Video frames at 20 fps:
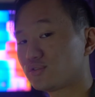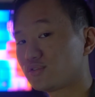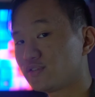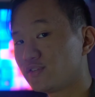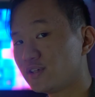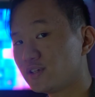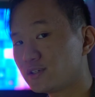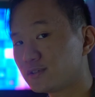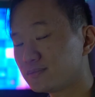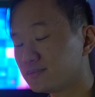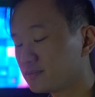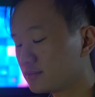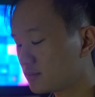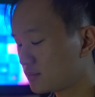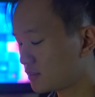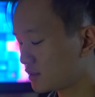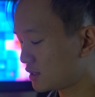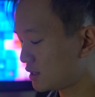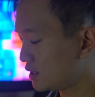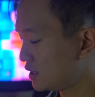film.
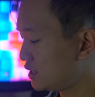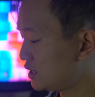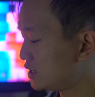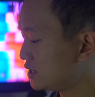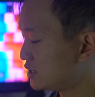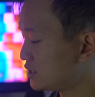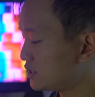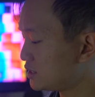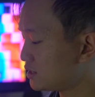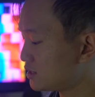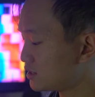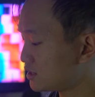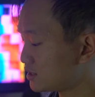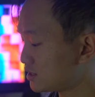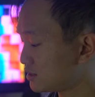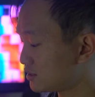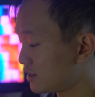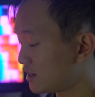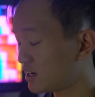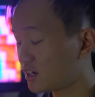It is
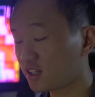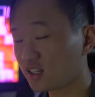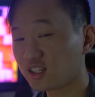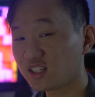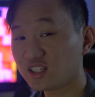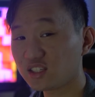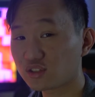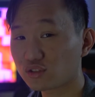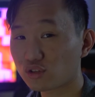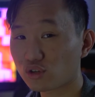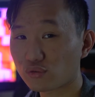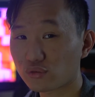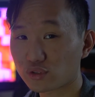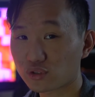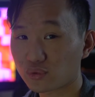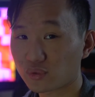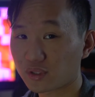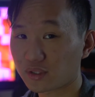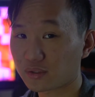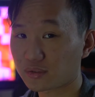at least over
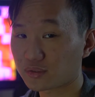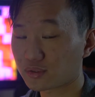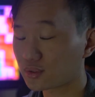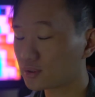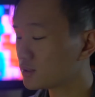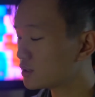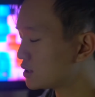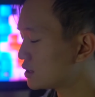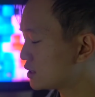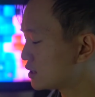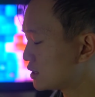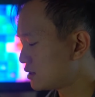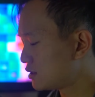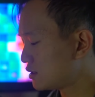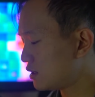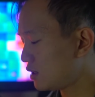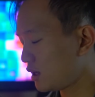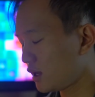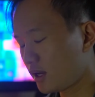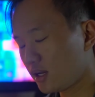20 years old.
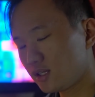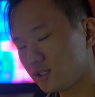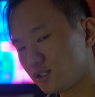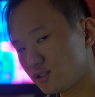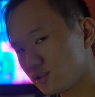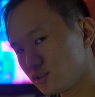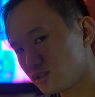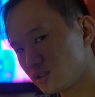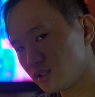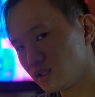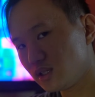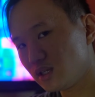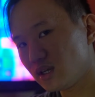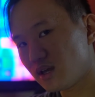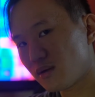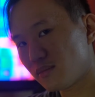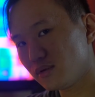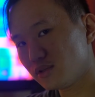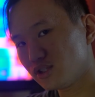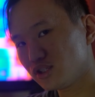And as you can see,
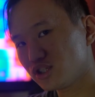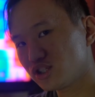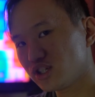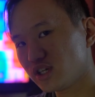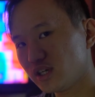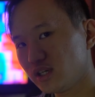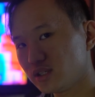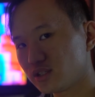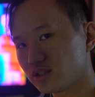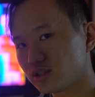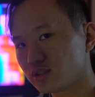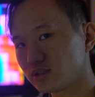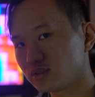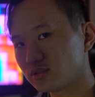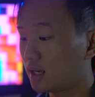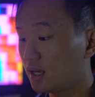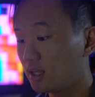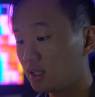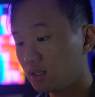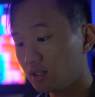not much has changed.
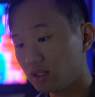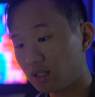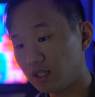And